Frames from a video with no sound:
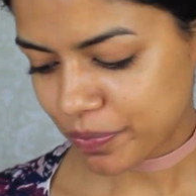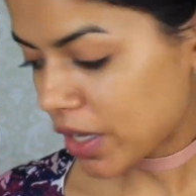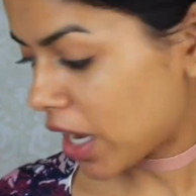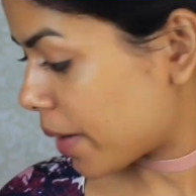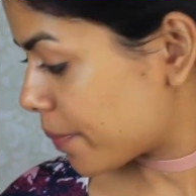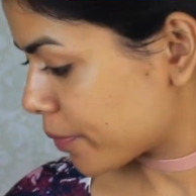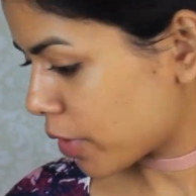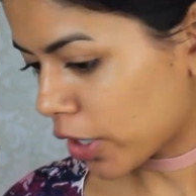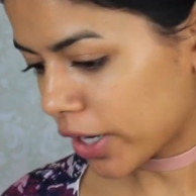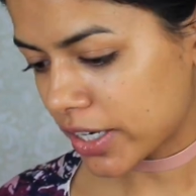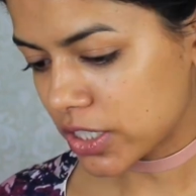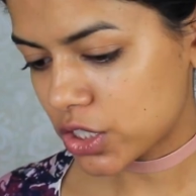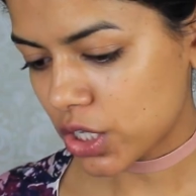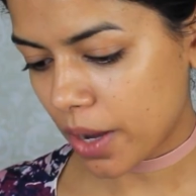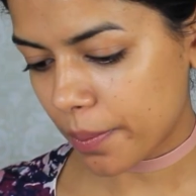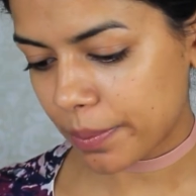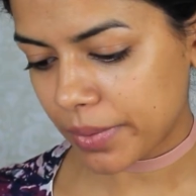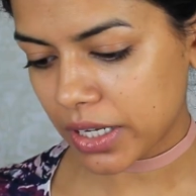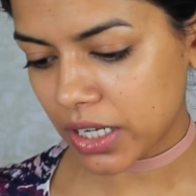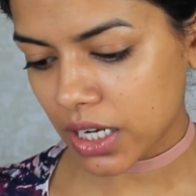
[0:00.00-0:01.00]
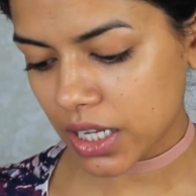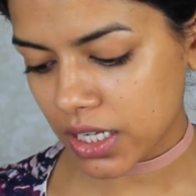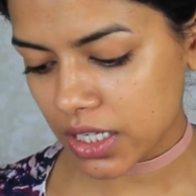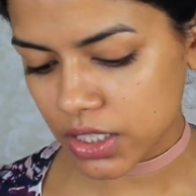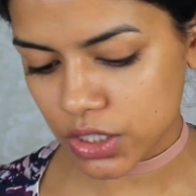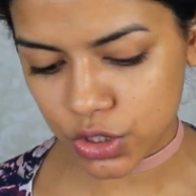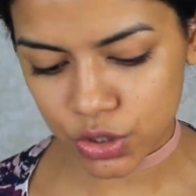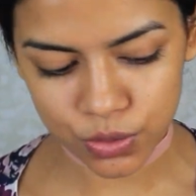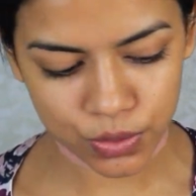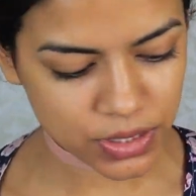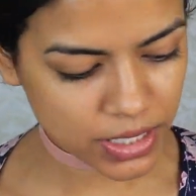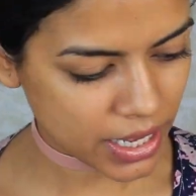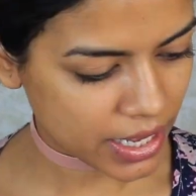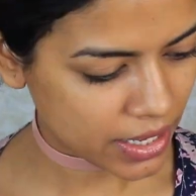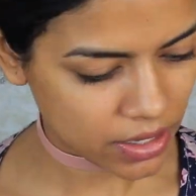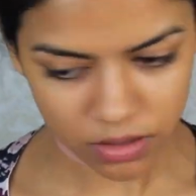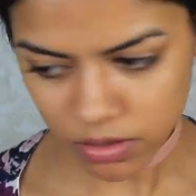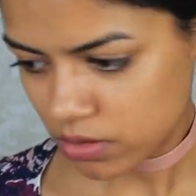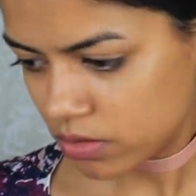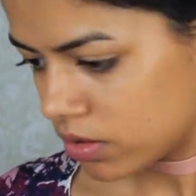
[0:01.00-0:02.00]
Okay, so I'm gonna use
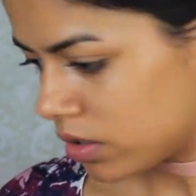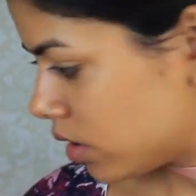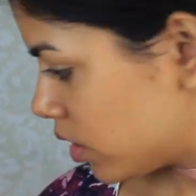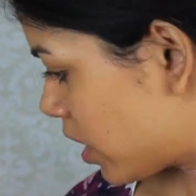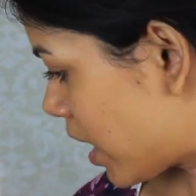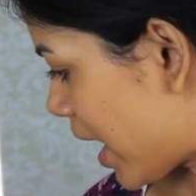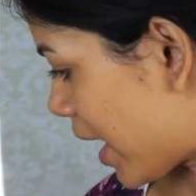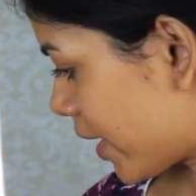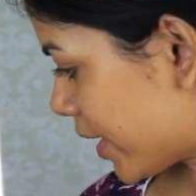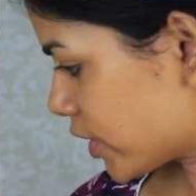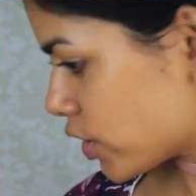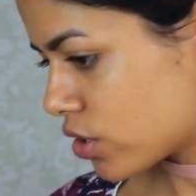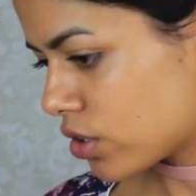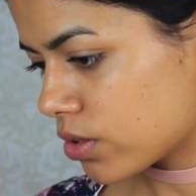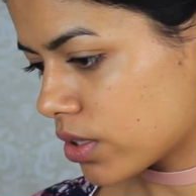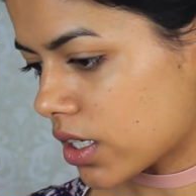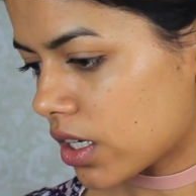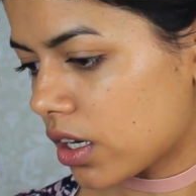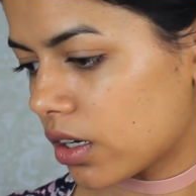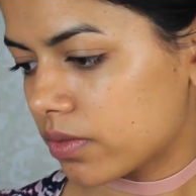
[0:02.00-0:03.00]
a, how did I just lose it?